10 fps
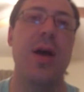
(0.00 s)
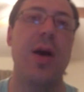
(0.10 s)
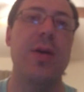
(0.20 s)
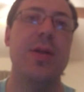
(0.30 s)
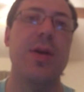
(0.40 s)

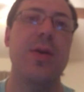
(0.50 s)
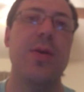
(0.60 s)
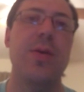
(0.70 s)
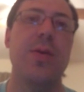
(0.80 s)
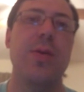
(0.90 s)

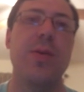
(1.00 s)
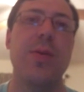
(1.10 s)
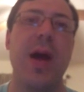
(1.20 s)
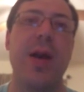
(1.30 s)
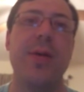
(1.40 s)

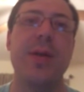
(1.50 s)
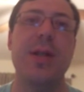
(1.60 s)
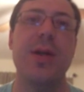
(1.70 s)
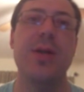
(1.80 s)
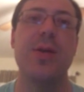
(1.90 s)
Also had a
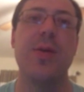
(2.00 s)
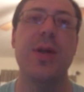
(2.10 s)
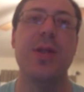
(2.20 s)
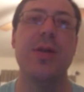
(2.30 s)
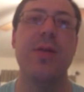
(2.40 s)
research
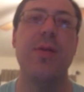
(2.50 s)
question